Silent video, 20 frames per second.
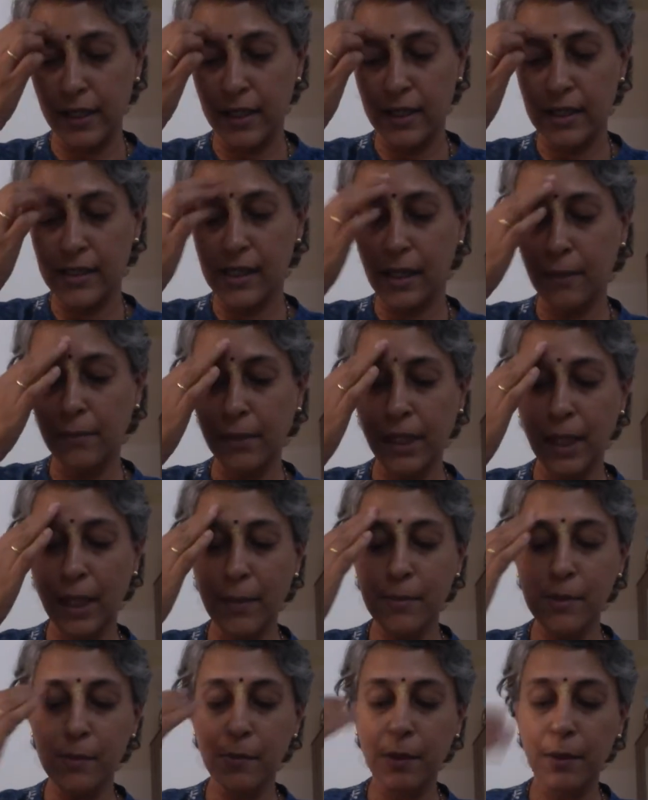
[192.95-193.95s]

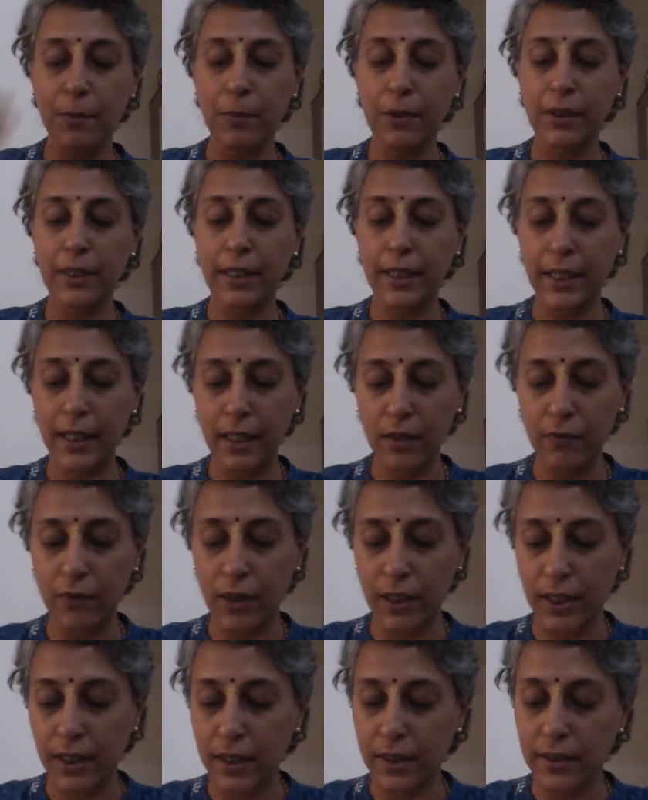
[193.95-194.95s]
Sometimes people kill one
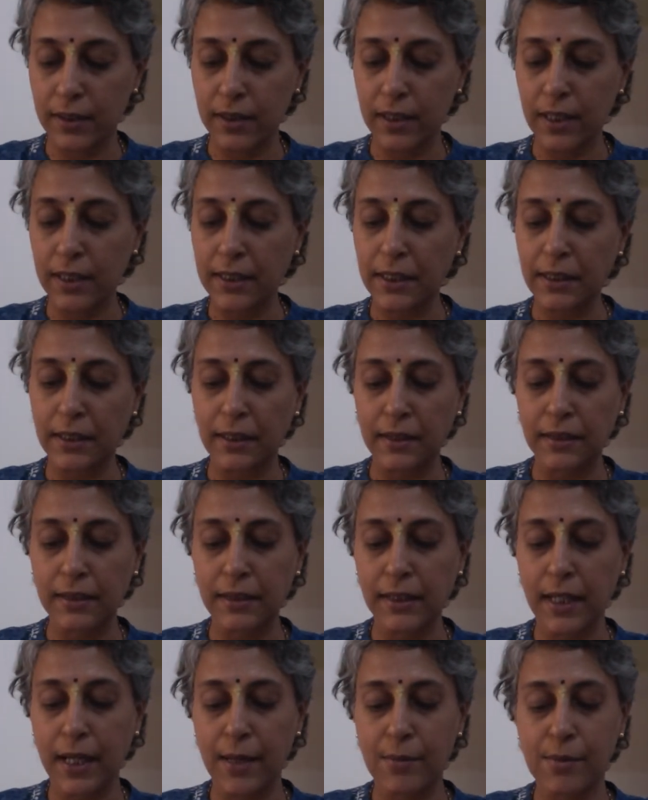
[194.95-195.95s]
another and at other
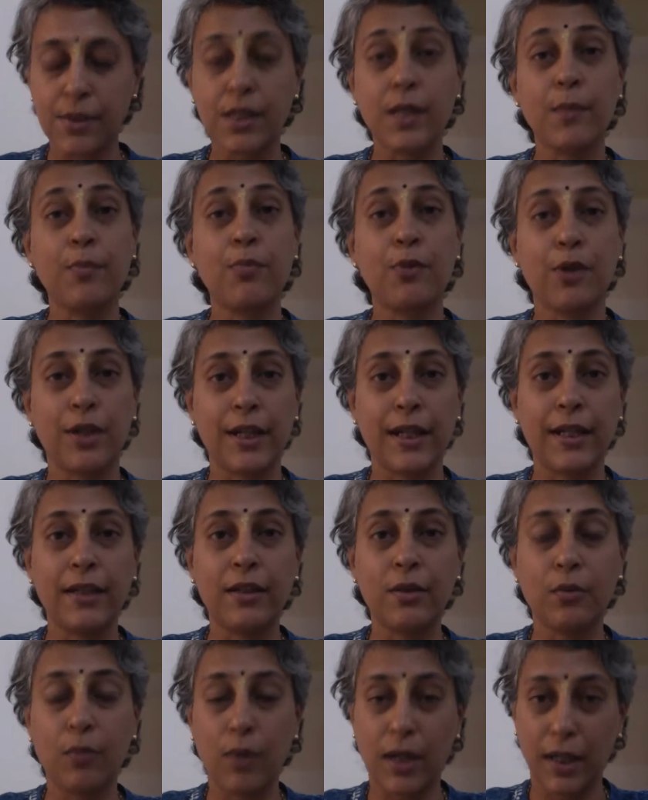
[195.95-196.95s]
times they protect
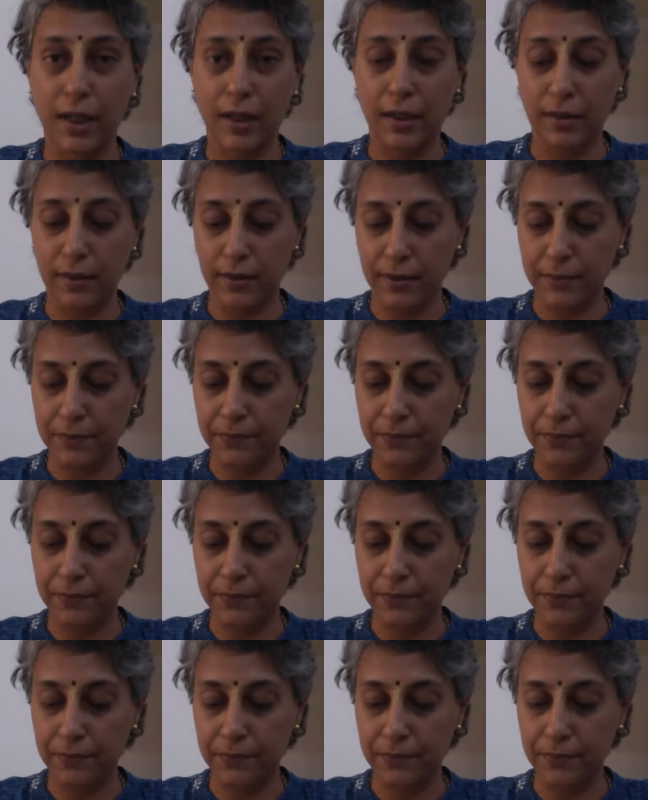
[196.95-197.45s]
one another.